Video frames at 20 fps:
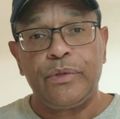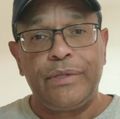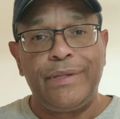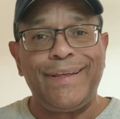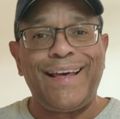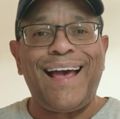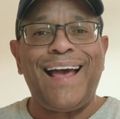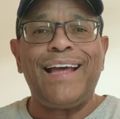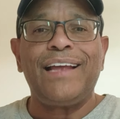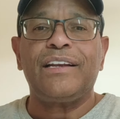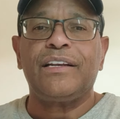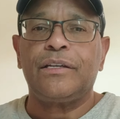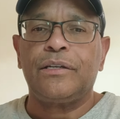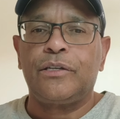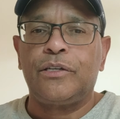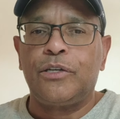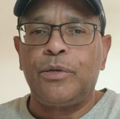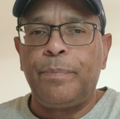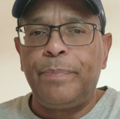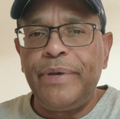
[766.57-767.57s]

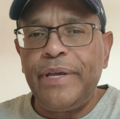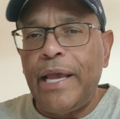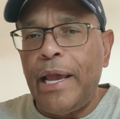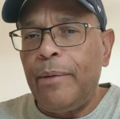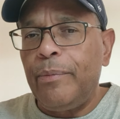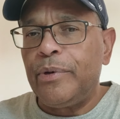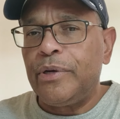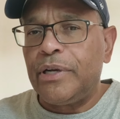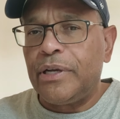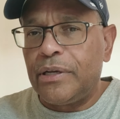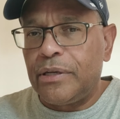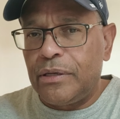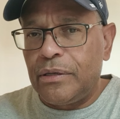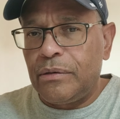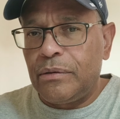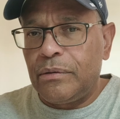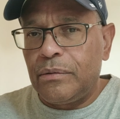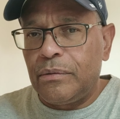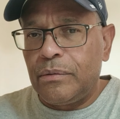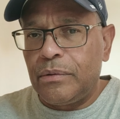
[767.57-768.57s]
that, to be able to
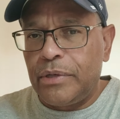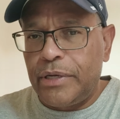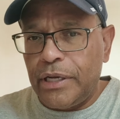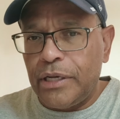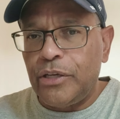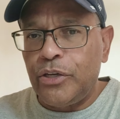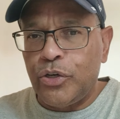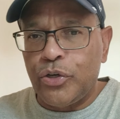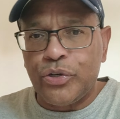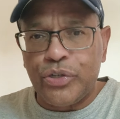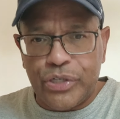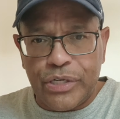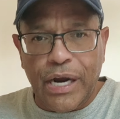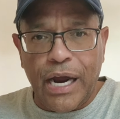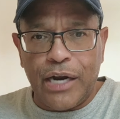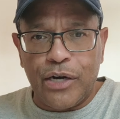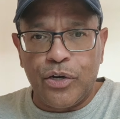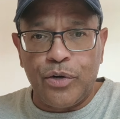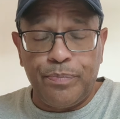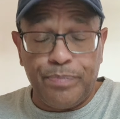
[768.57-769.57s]
get your
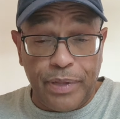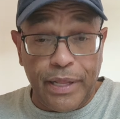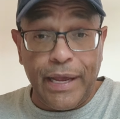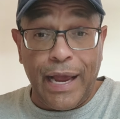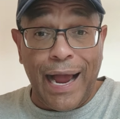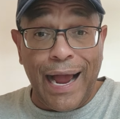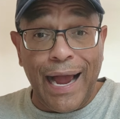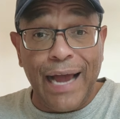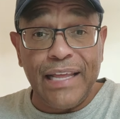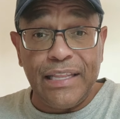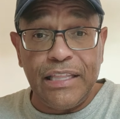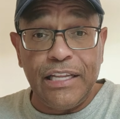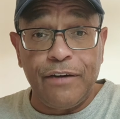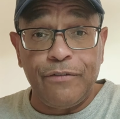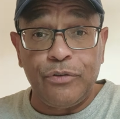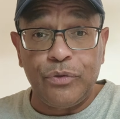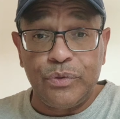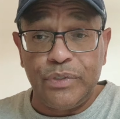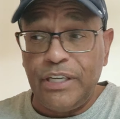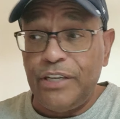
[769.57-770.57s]
shot, to play
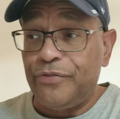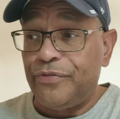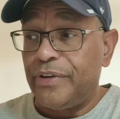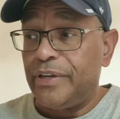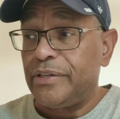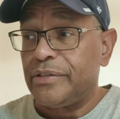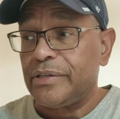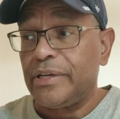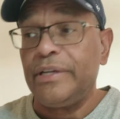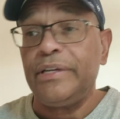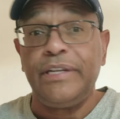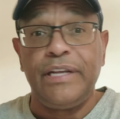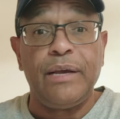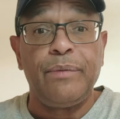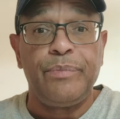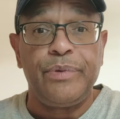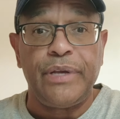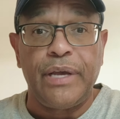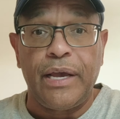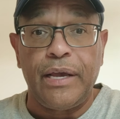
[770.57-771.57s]
high-level defense in the
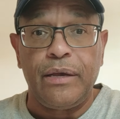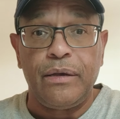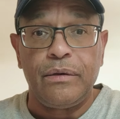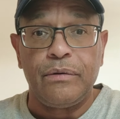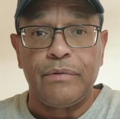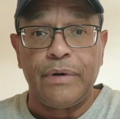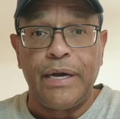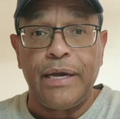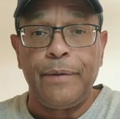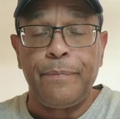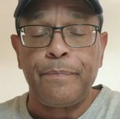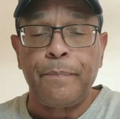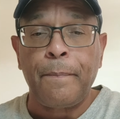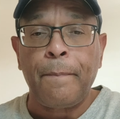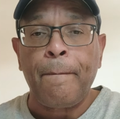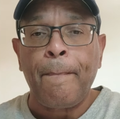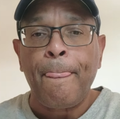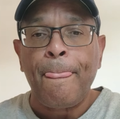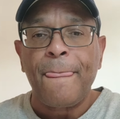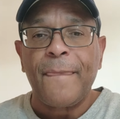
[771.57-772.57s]
NBA, right?
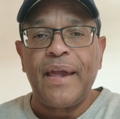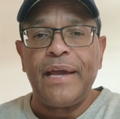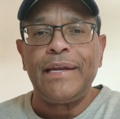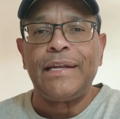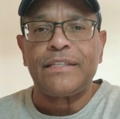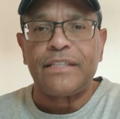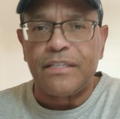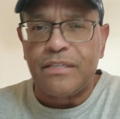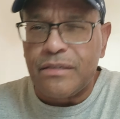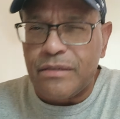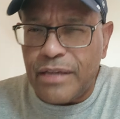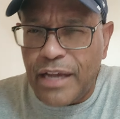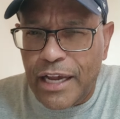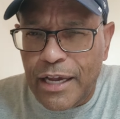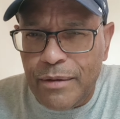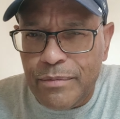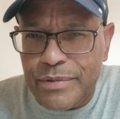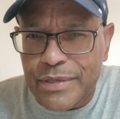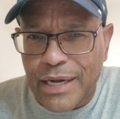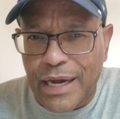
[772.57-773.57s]
And at the
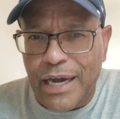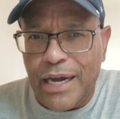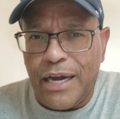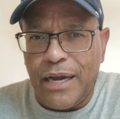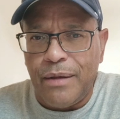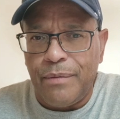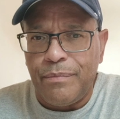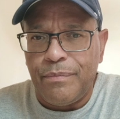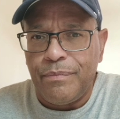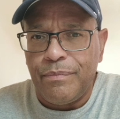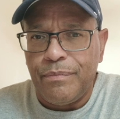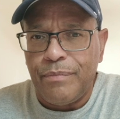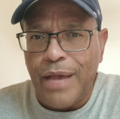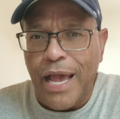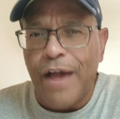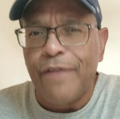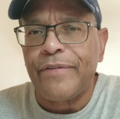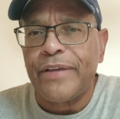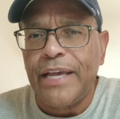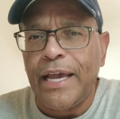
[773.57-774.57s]
same time,
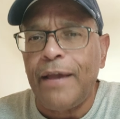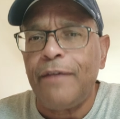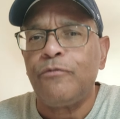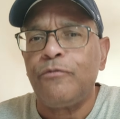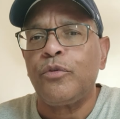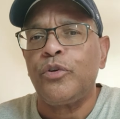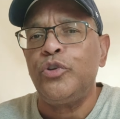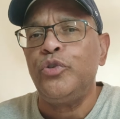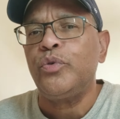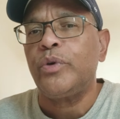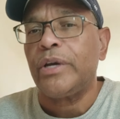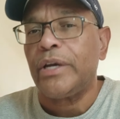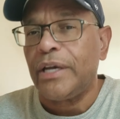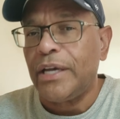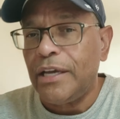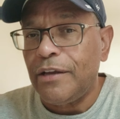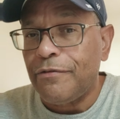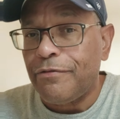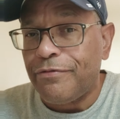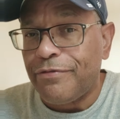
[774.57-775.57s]
have games where you could
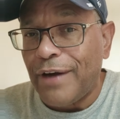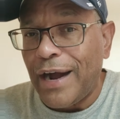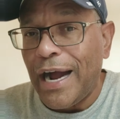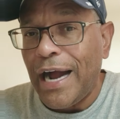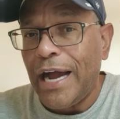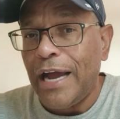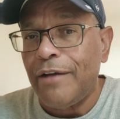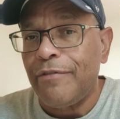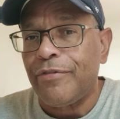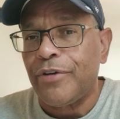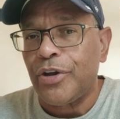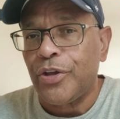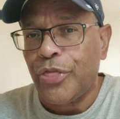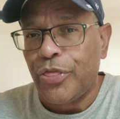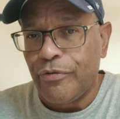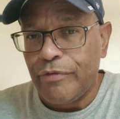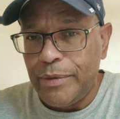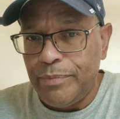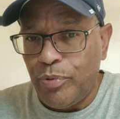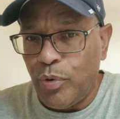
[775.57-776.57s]
hit 5
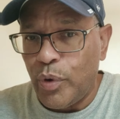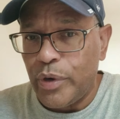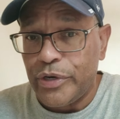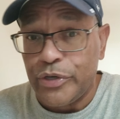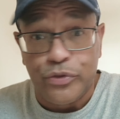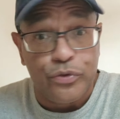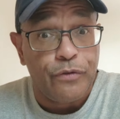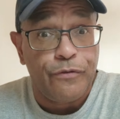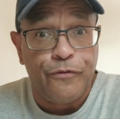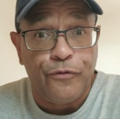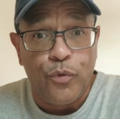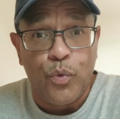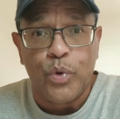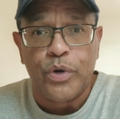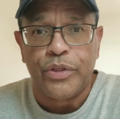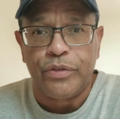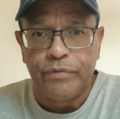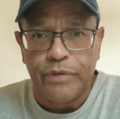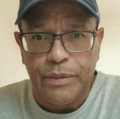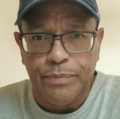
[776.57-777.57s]
3-pointers or
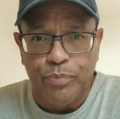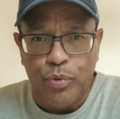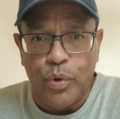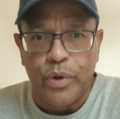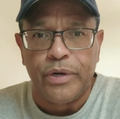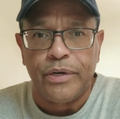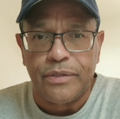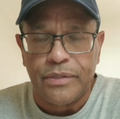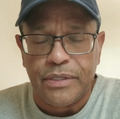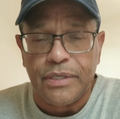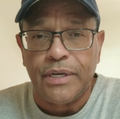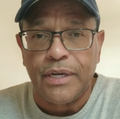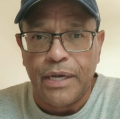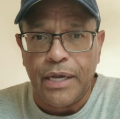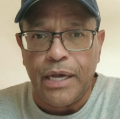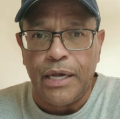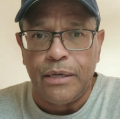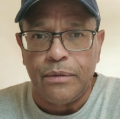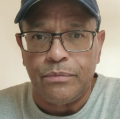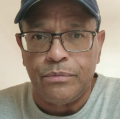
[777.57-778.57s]
4 3-pointers in a
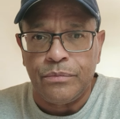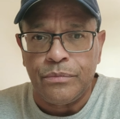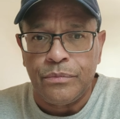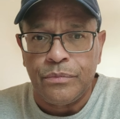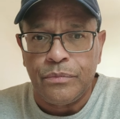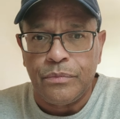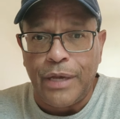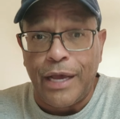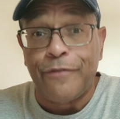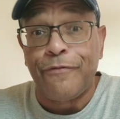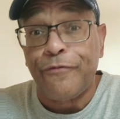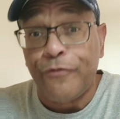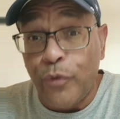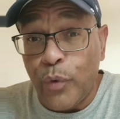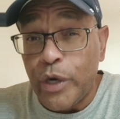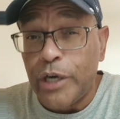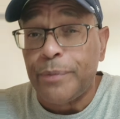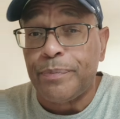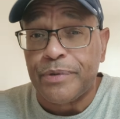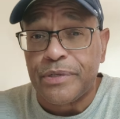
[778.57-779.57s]
game at
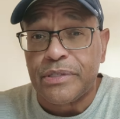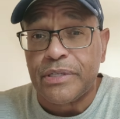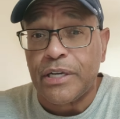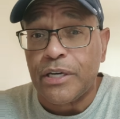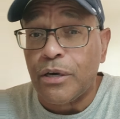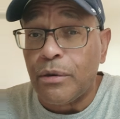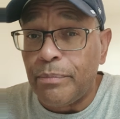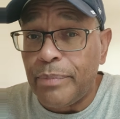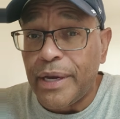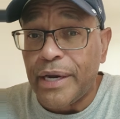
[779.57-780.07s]
40% or